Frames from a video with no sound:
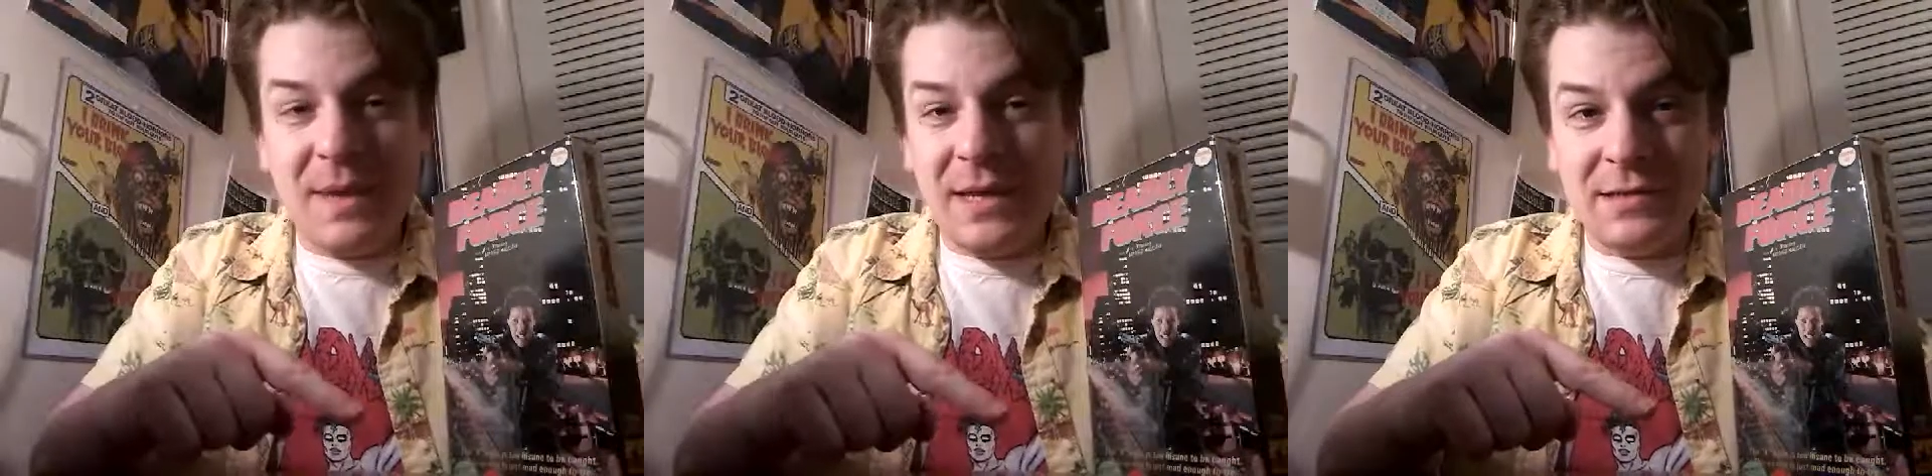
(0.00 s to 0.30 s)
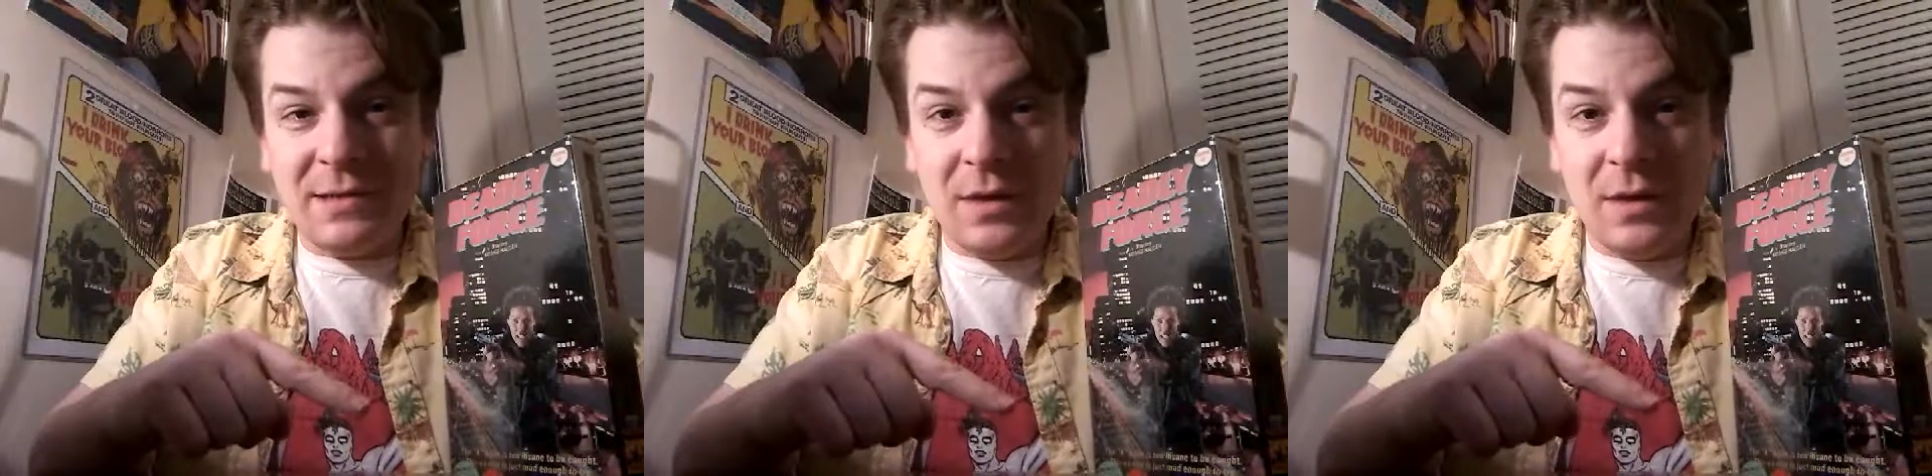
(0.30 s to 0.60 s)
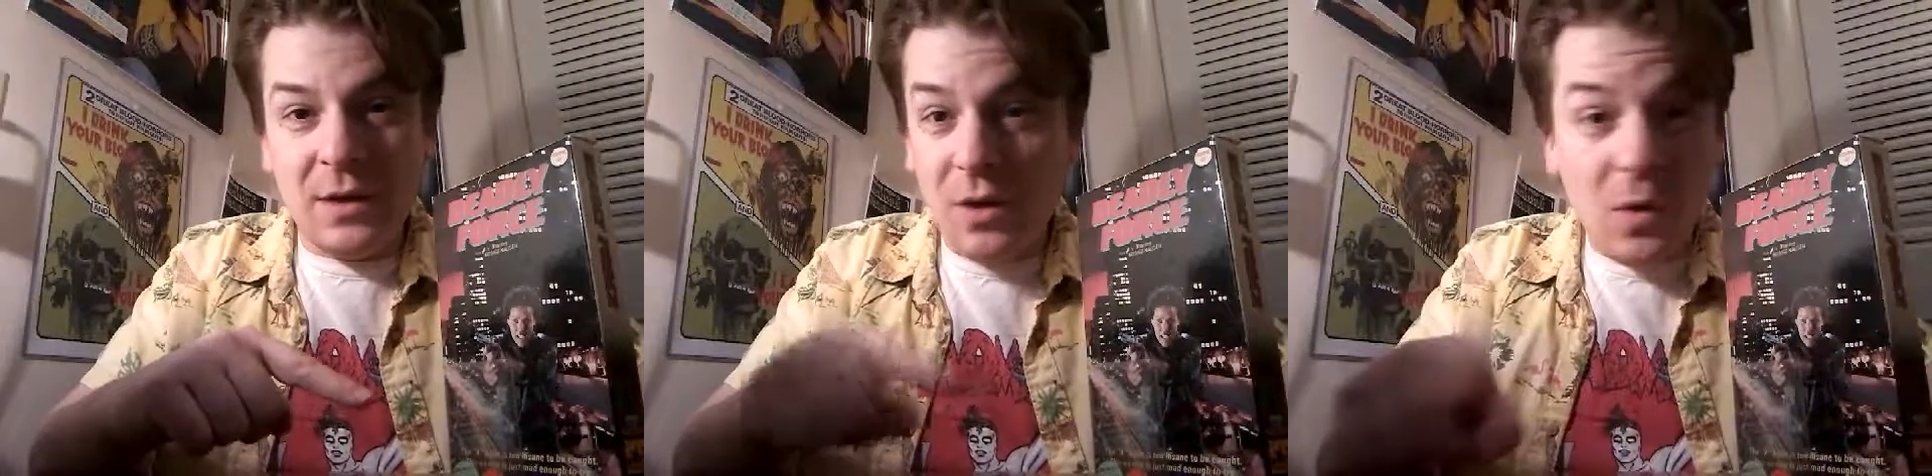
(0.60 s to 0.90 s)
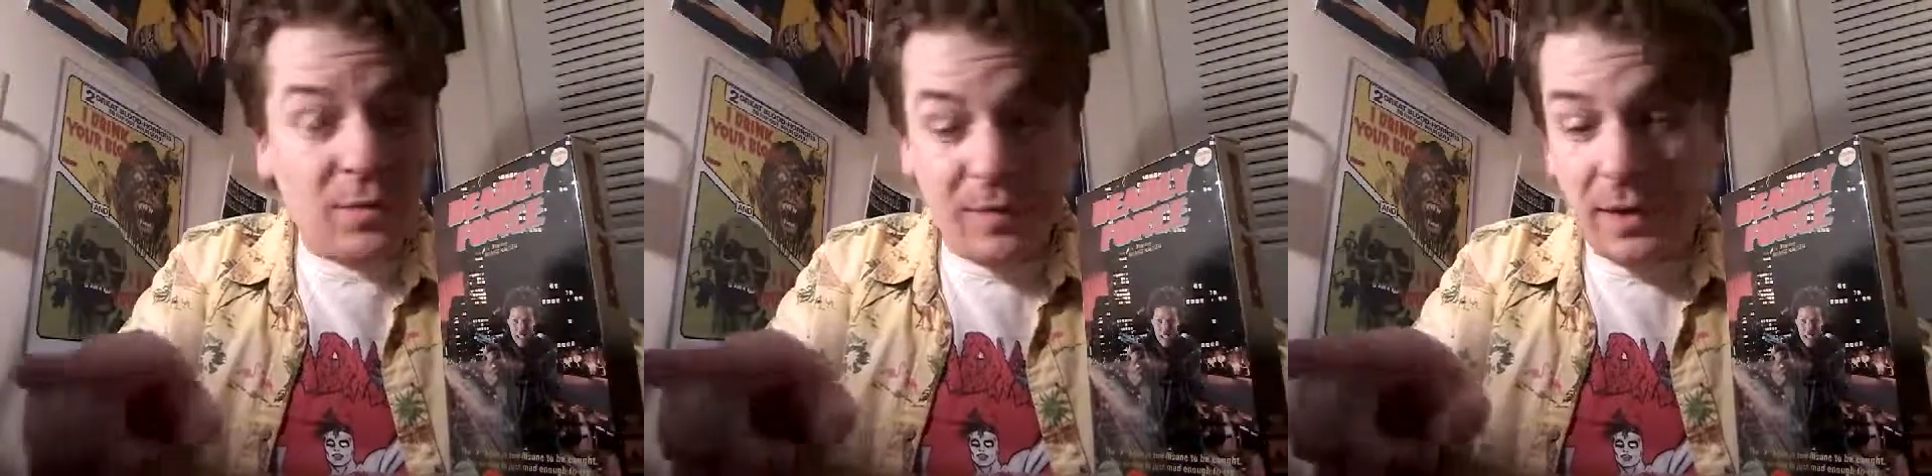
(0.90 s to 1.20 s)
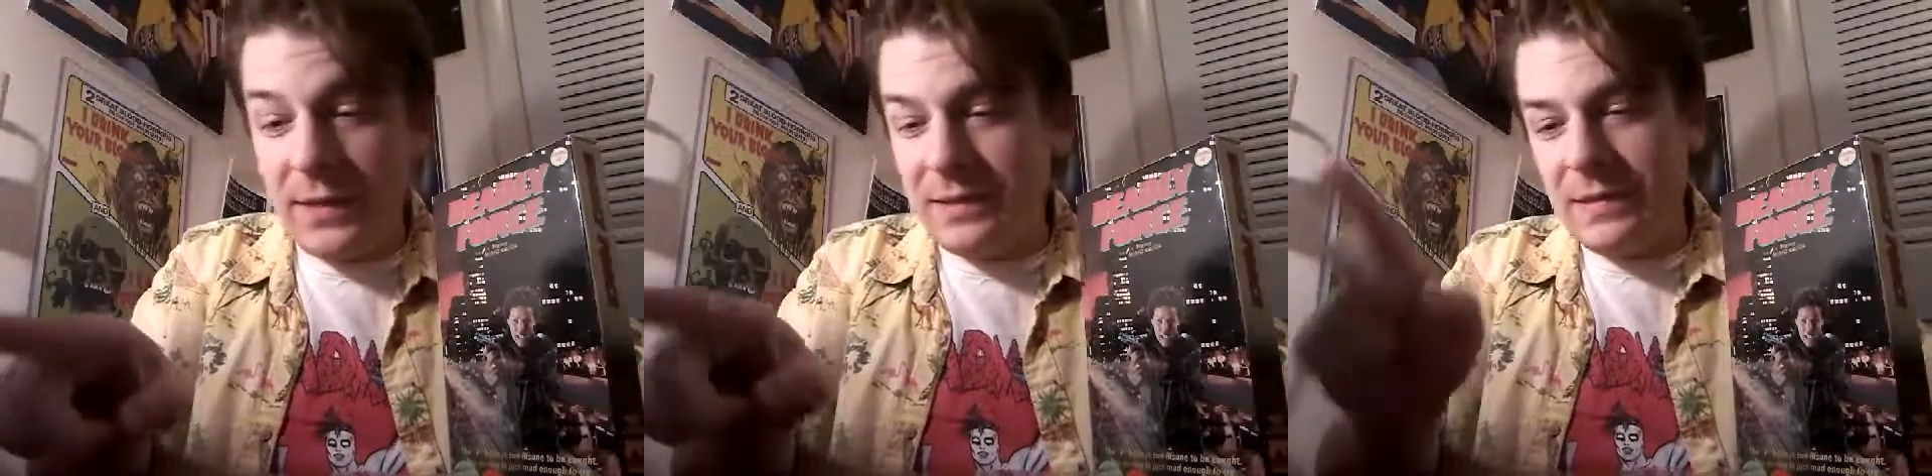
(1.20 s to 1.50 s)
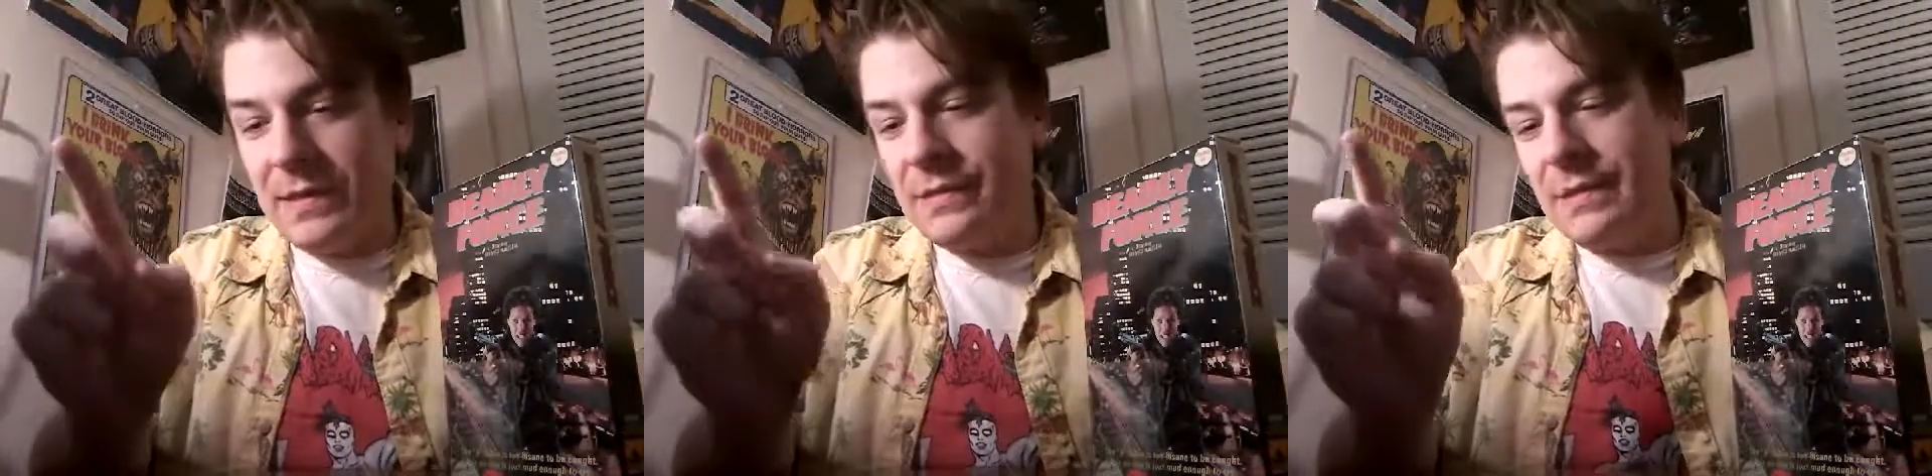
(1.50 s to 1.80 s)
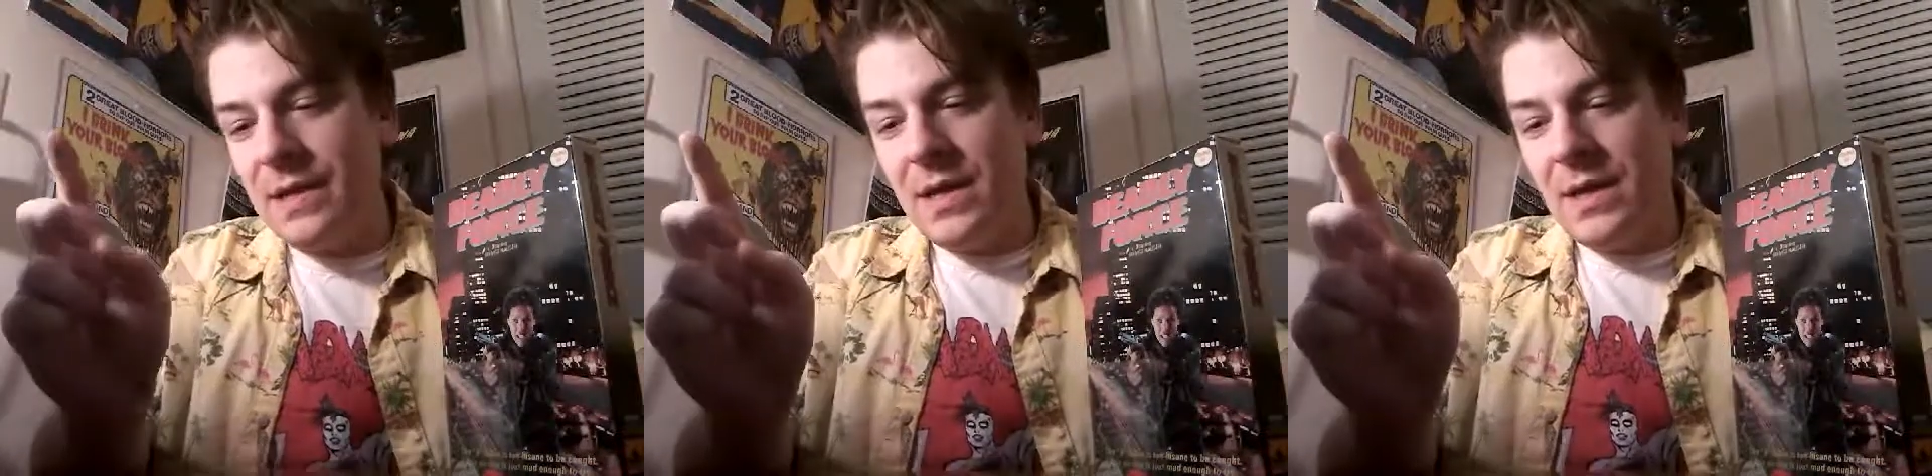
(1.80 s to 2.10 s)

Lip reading: makes no fucking sense.